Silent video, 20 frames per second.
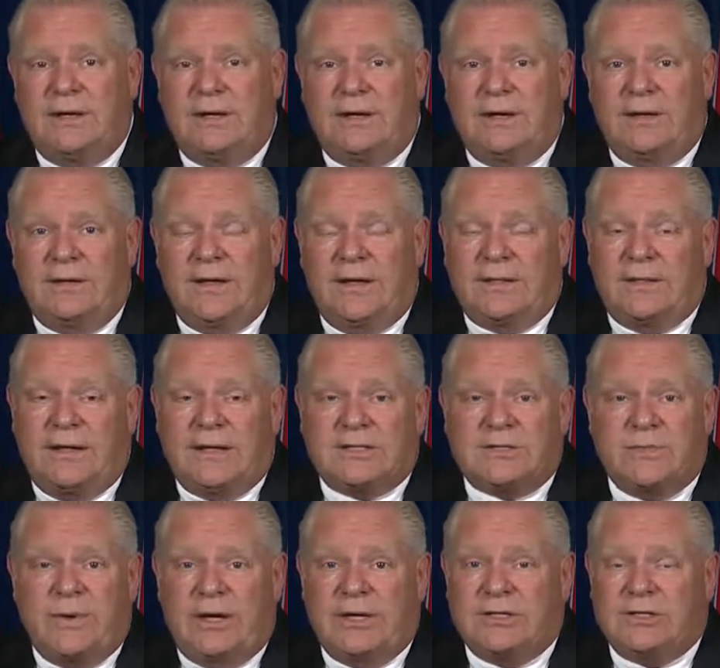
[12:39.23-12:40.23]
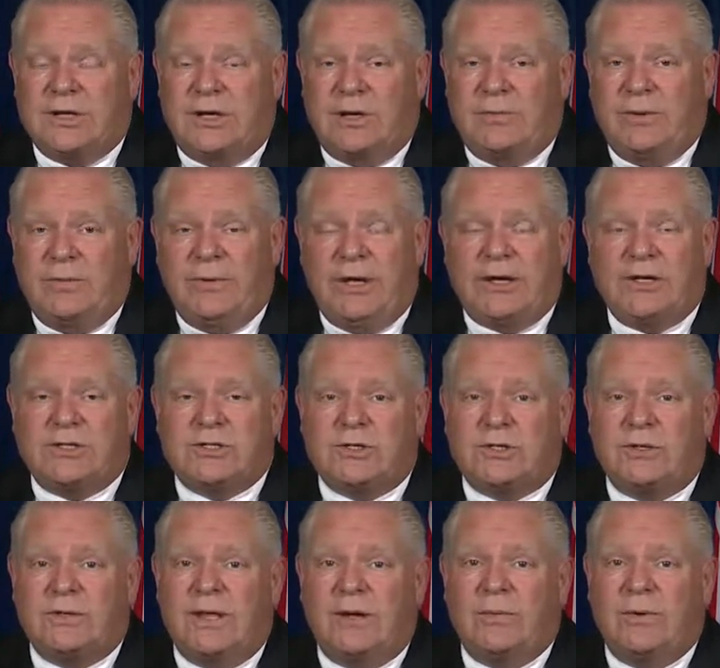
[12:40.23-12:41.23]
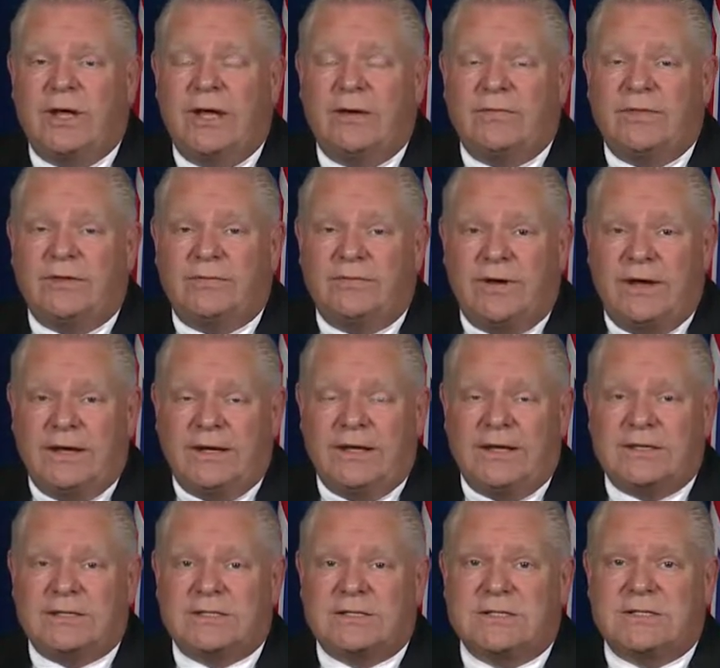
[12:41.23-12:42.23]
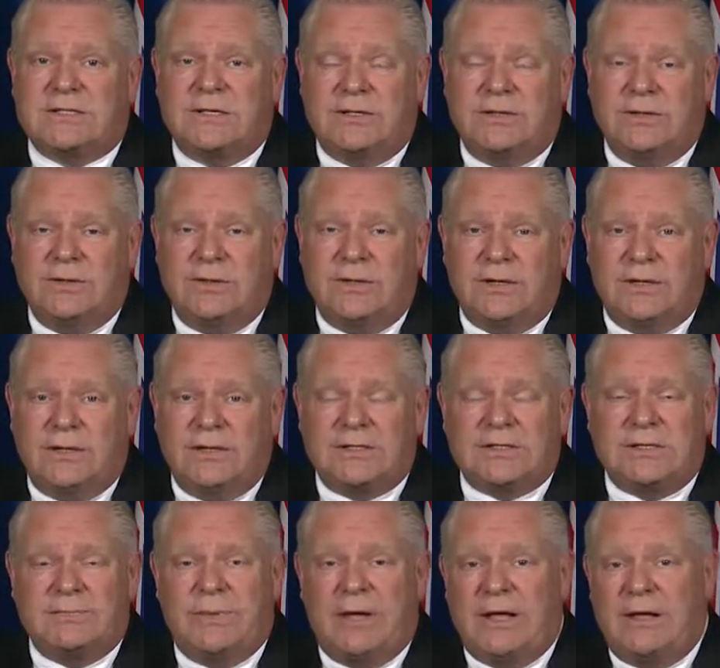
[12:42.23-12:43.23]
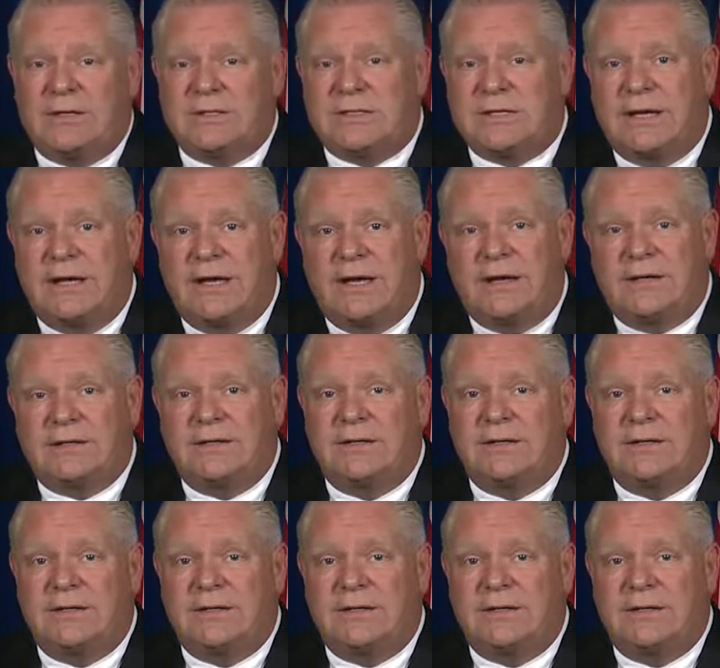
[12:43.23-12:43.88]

Uh, that that's my job, and making sure that we have the finances to do it. It's a balancing act.